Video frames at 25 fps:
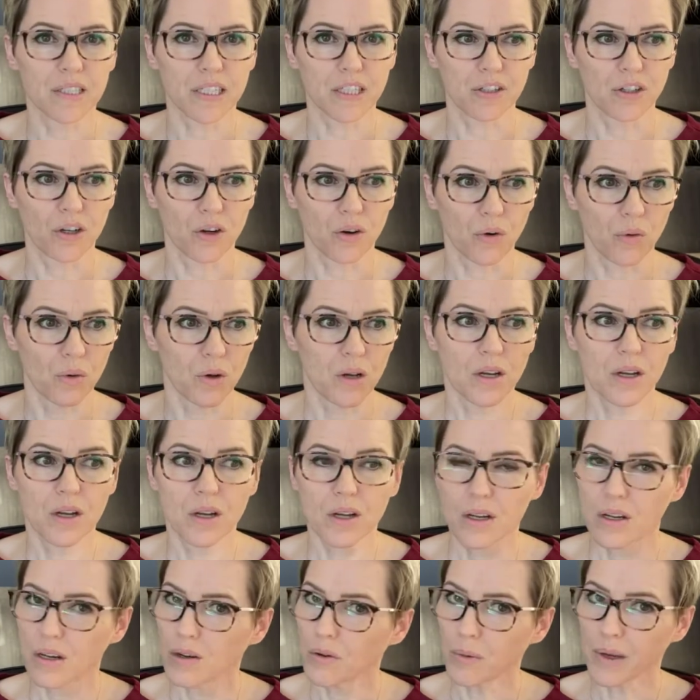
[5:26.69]
And the
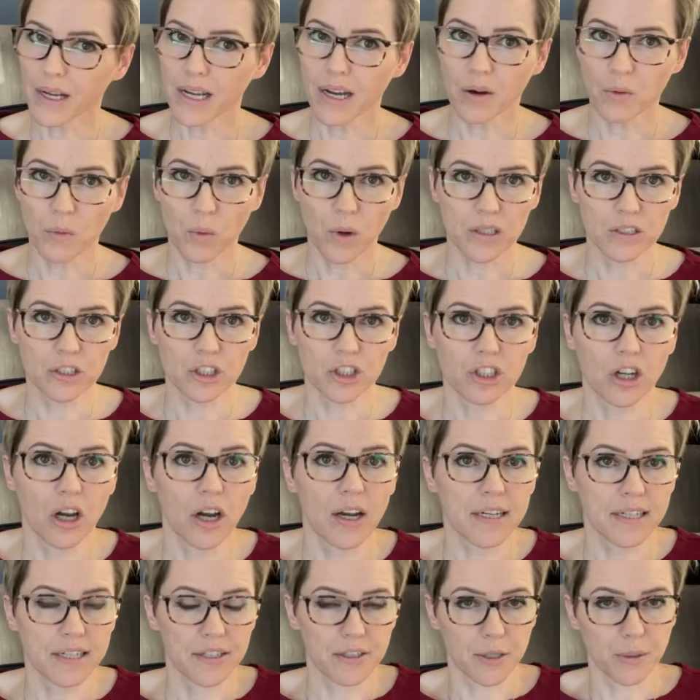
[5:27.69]
seller, like
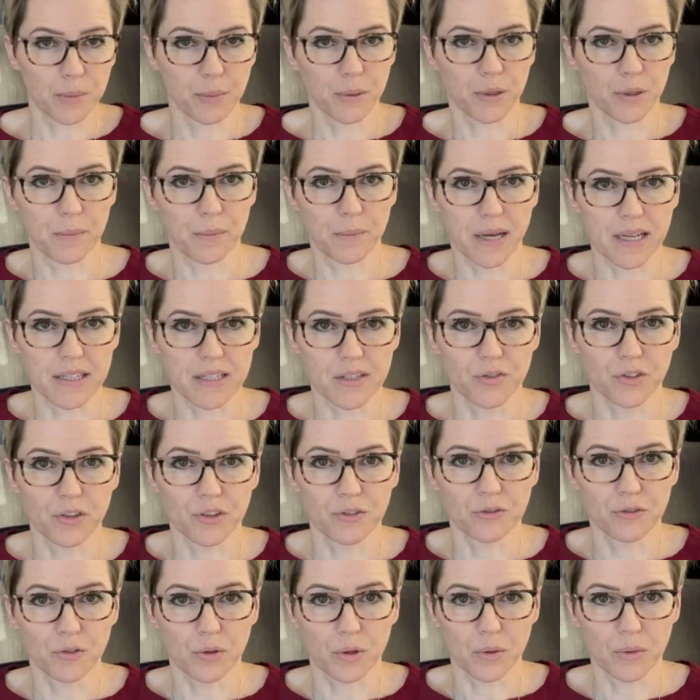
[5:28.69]
a
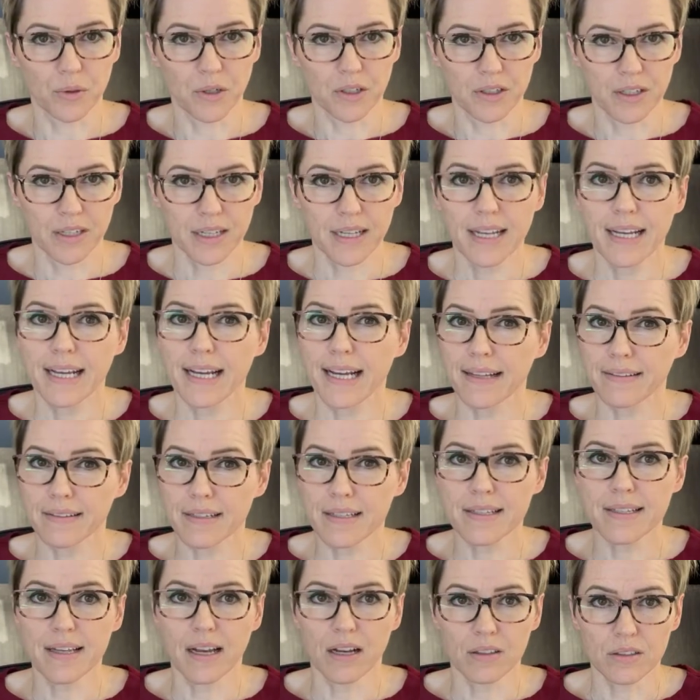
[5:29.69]
great offer will
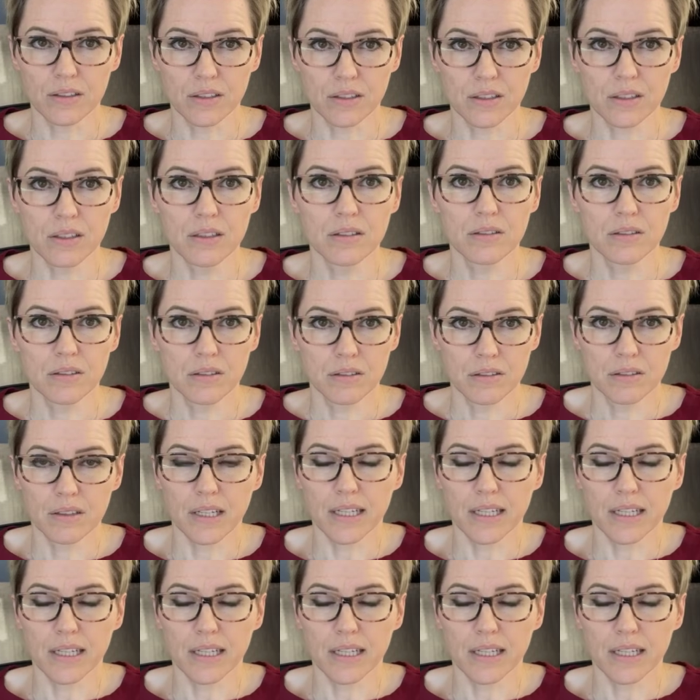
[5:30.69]
generally surface.